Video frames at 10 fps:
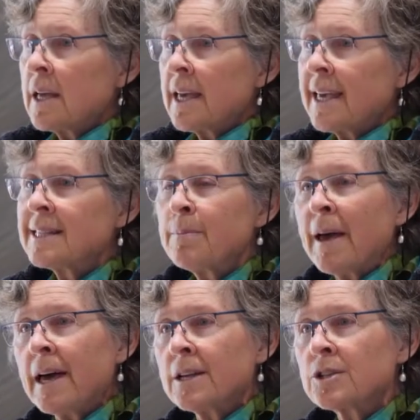It's
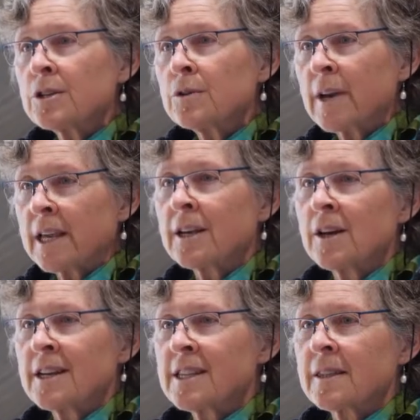about
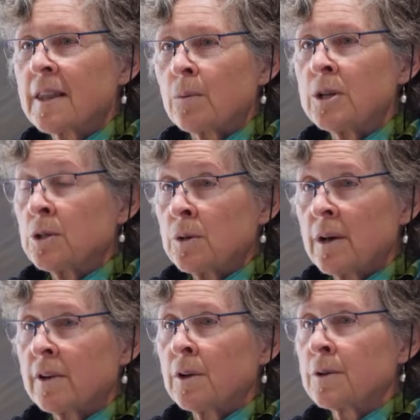recognising that we do
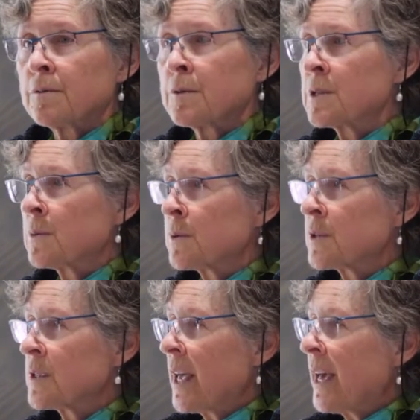have a lot of
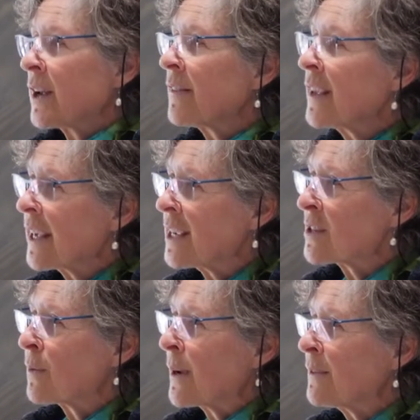resource, and I think
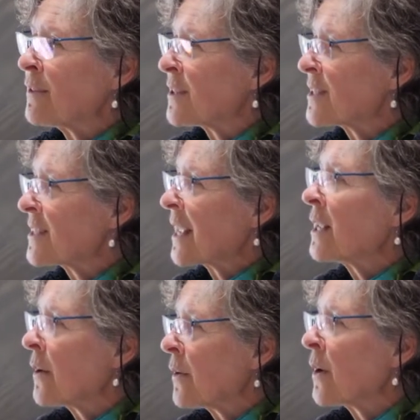each one of us, in
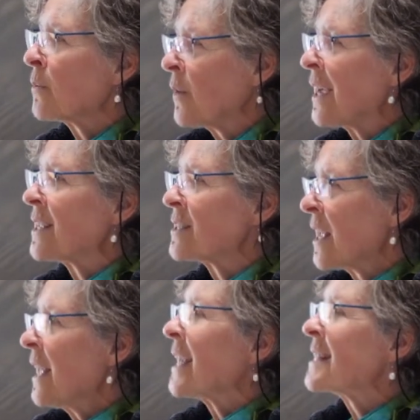our own ways,
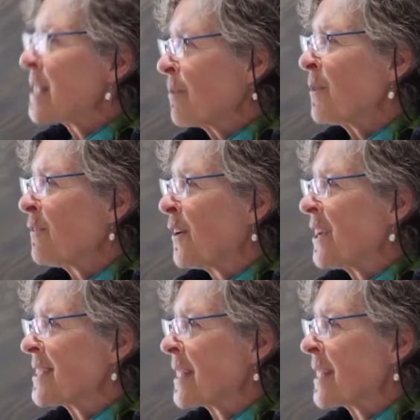exemplifies